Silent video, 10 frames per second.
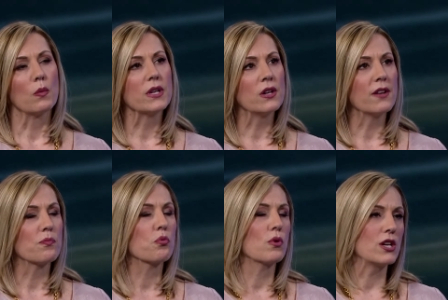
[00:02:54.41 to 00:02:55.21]
Well, you don't have
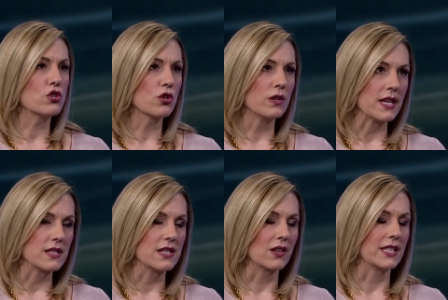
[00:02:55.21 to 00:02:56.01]
pressure
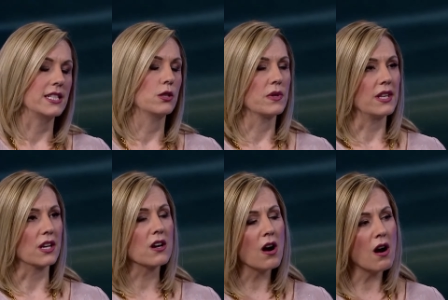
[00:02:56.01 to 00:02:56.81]
necessarily to deal with in a
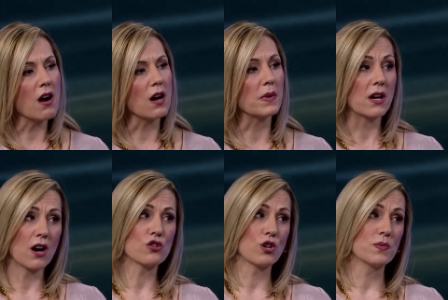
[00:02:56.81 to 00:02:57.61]
car, but car
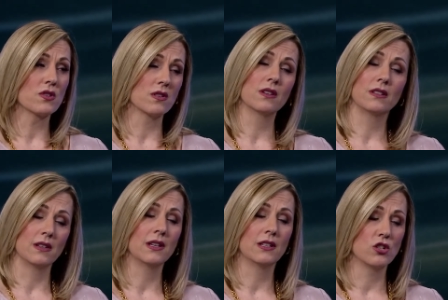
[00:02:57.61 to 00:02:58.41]
mm -hmm. trips are uh,
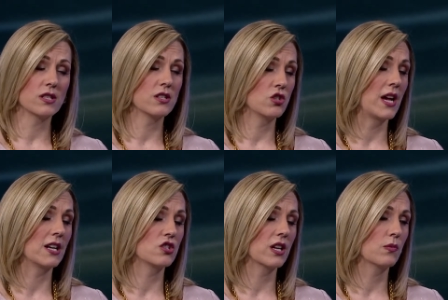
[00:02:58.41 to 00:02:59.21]
just as challenging.